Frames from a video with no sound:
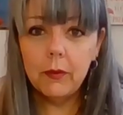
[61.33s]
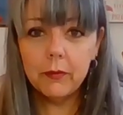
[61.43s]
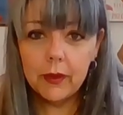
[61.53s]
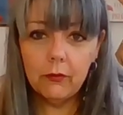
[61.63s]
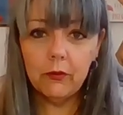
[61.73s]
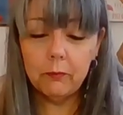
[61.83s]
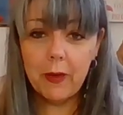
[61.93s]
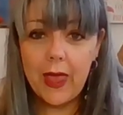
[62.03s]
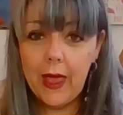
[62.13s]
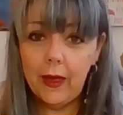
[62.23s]
with
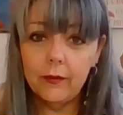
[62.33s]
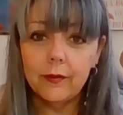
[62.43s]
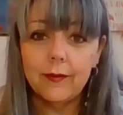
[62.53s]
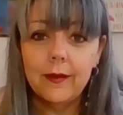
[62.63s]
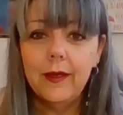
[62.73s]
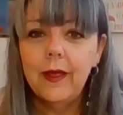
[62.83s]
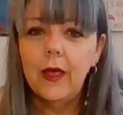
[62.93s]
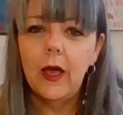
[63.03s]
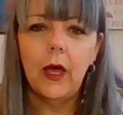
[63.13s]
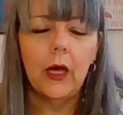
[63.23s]
my hats.
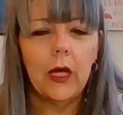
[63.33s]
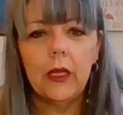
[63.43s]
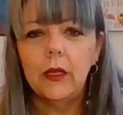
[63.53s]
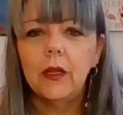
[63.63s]
I